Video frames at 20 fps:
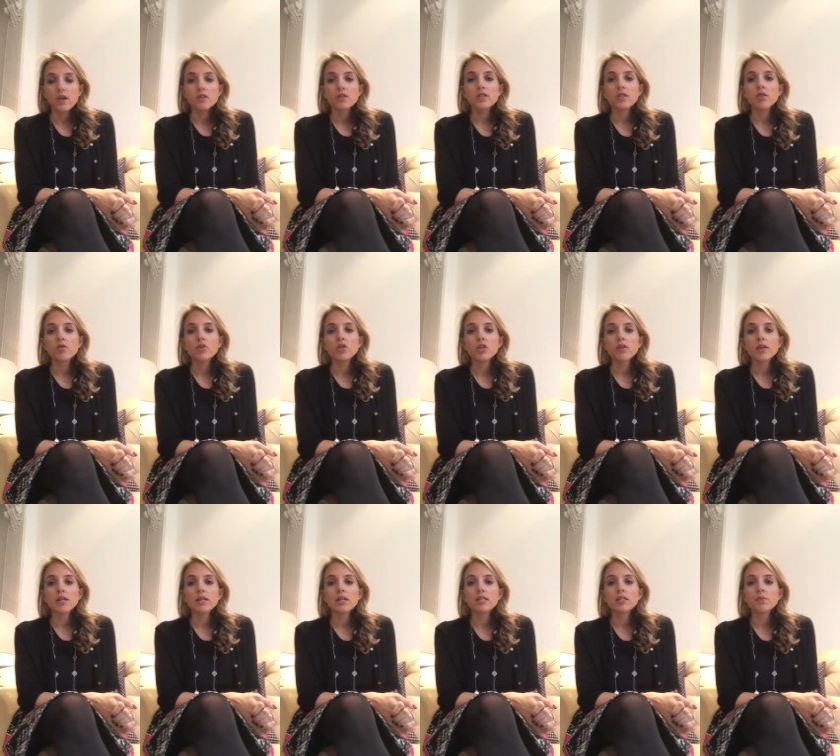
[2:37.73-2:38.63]
So
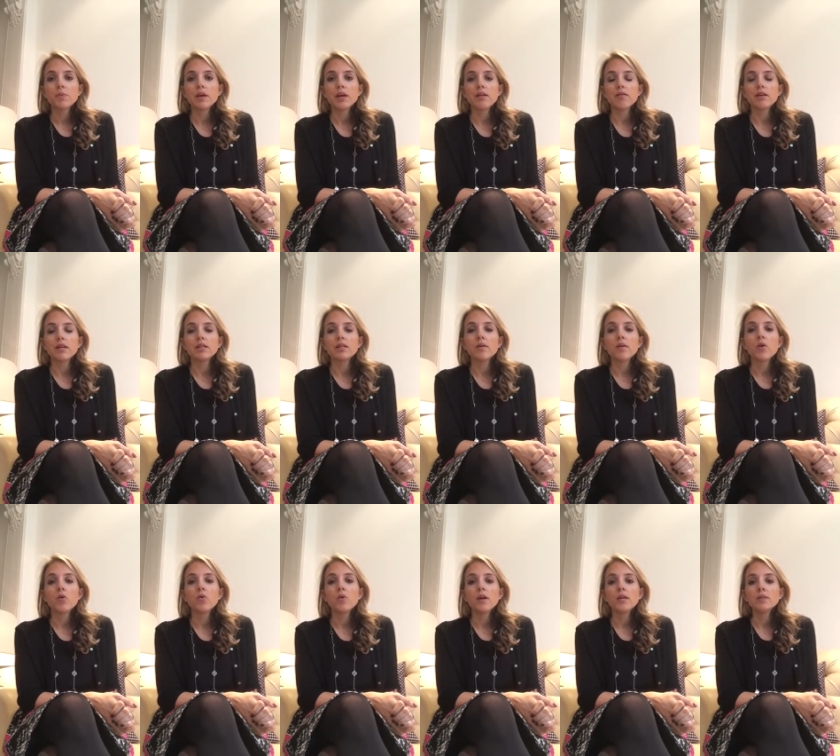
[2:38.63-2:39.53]
during this period,
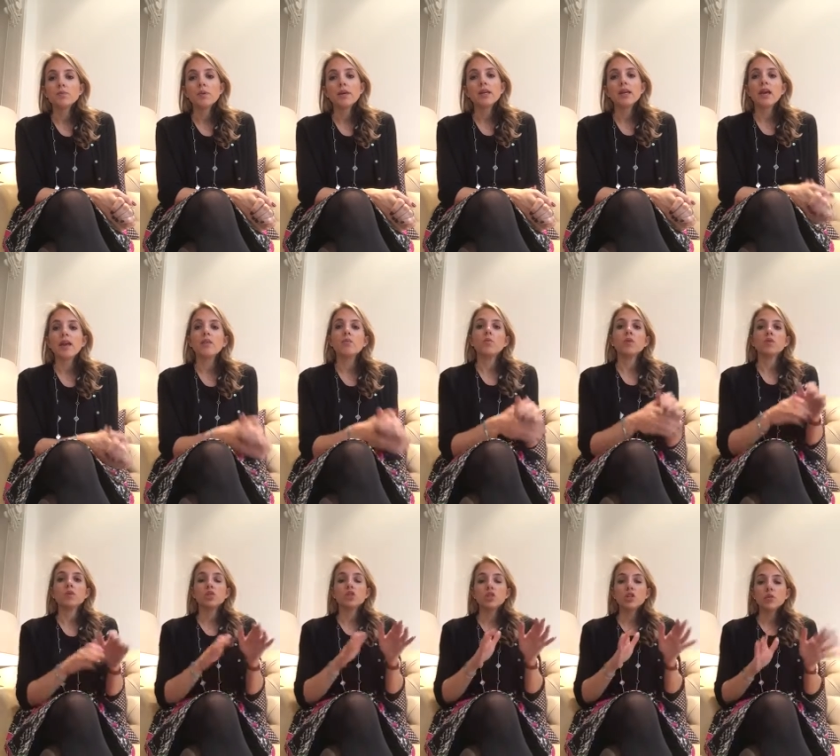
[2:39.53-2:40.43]
always begin
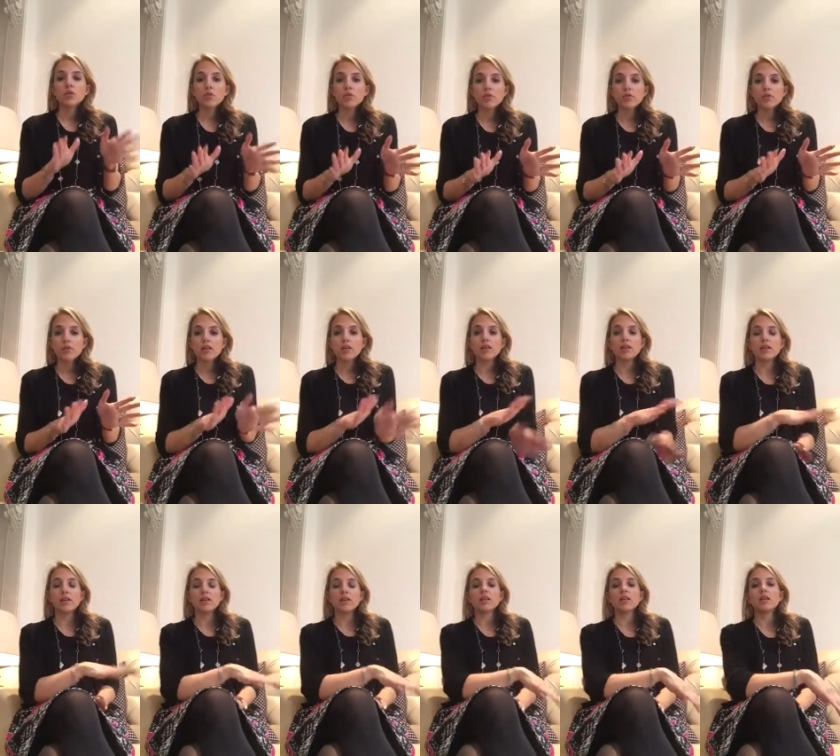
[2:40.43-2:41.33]
with 2 or 3
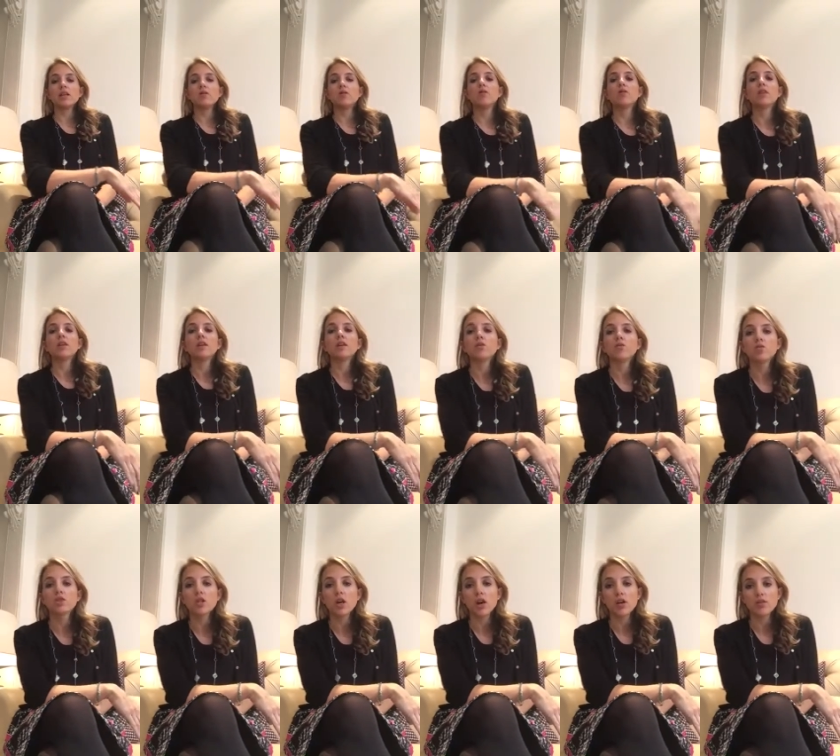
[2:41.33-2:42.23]
things that you think your
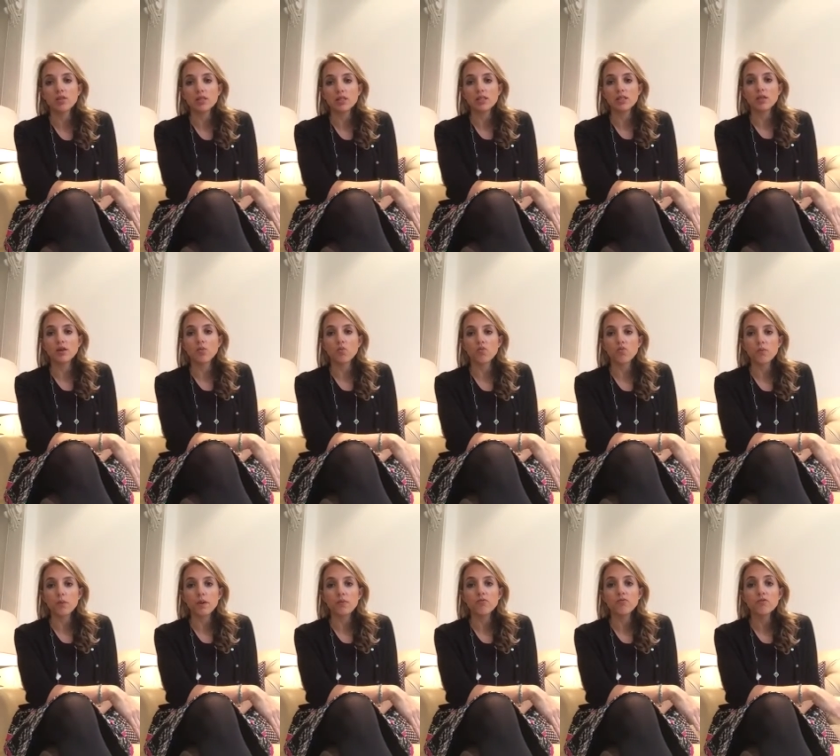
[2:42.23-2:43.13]
child has done
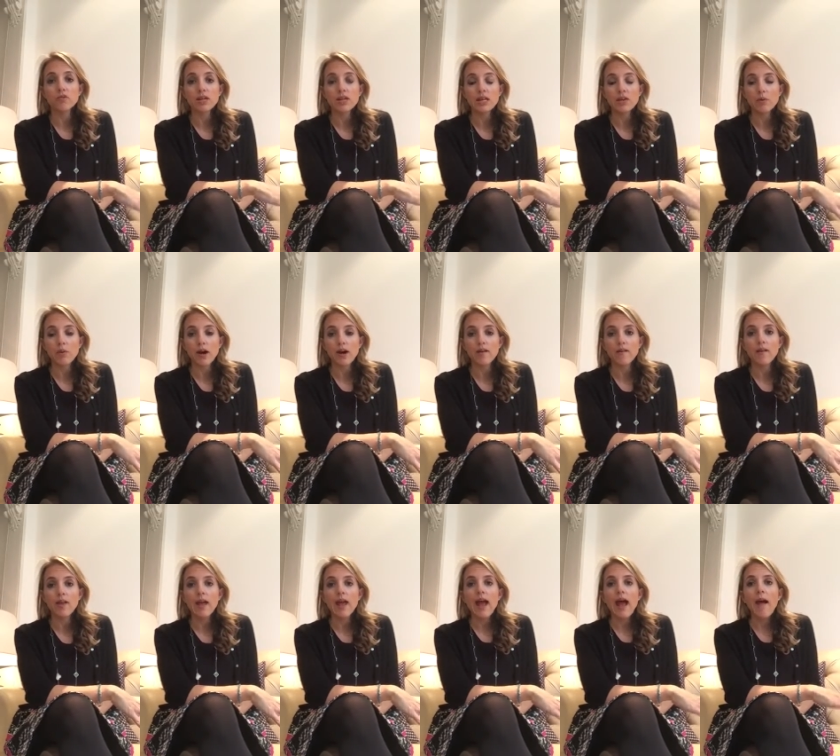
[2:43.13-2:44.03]
really well
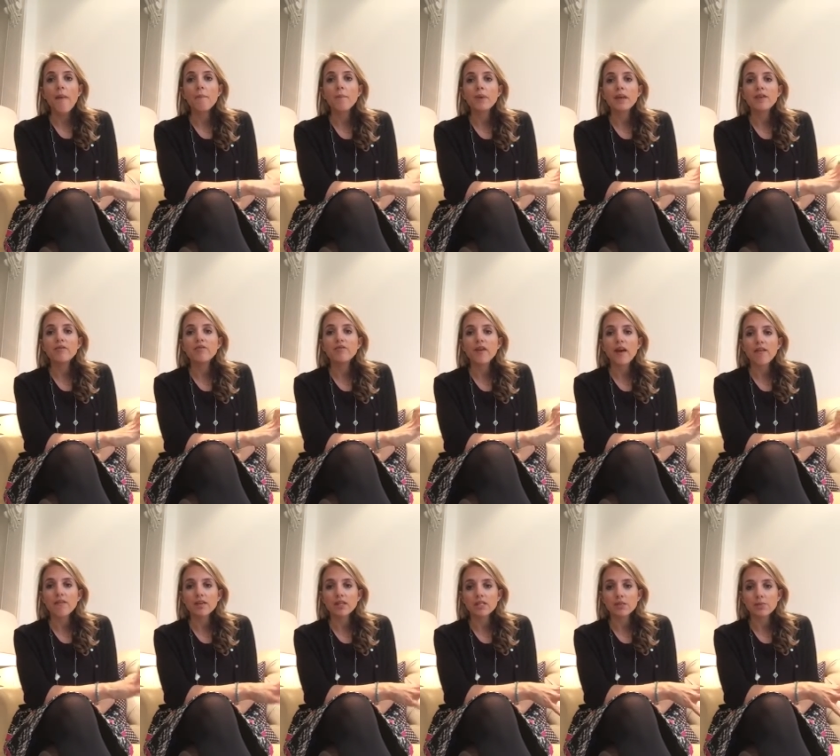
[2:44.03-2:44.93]
and be
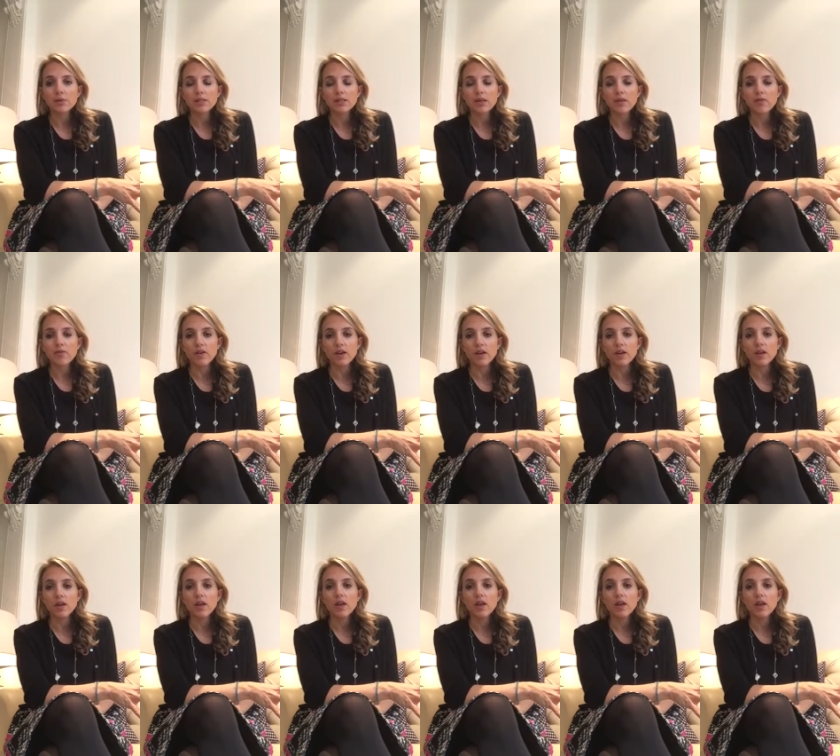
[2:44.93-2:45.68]
very specific.